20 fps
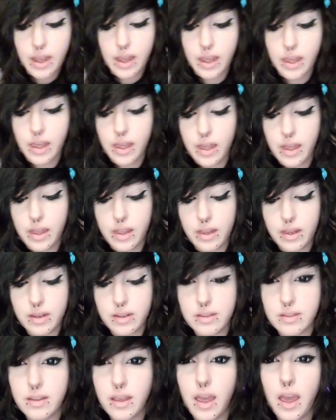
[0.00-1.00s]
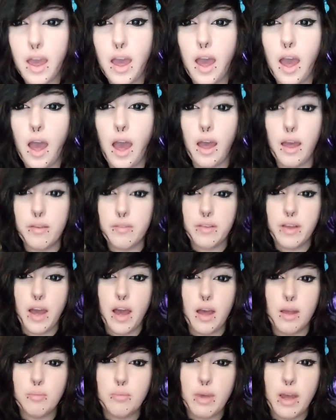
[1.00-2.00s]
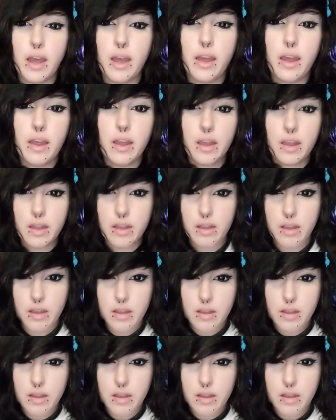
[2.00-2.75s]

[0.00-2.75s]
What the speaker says: and I've got my